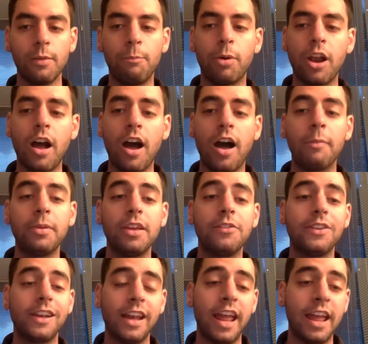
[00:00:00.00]
But I'm
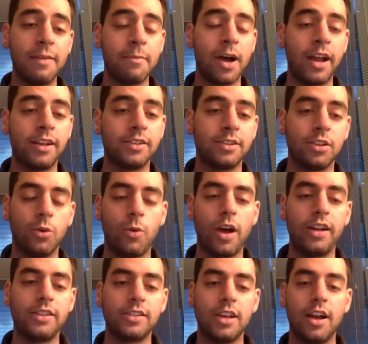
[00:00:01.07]
giving an A- to the
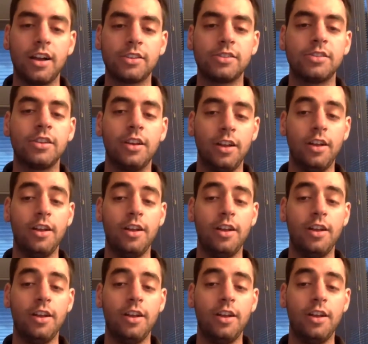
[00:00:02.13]
White Sox